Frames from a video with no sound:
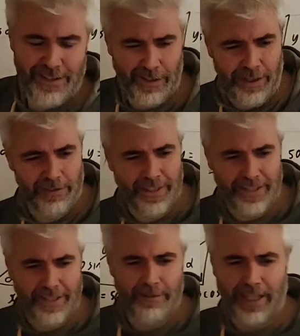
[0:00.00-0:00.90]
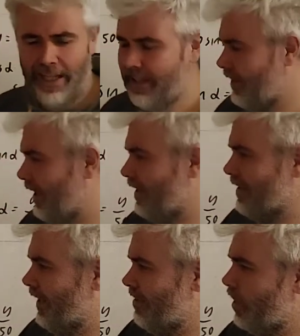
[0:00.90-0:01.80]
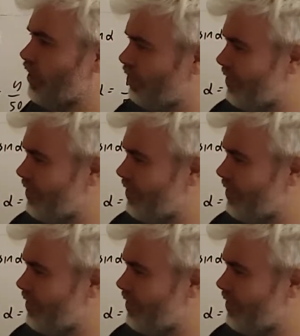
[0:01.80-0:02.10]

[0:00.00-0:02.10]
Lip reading: so. I don't think they would like that as an answer. It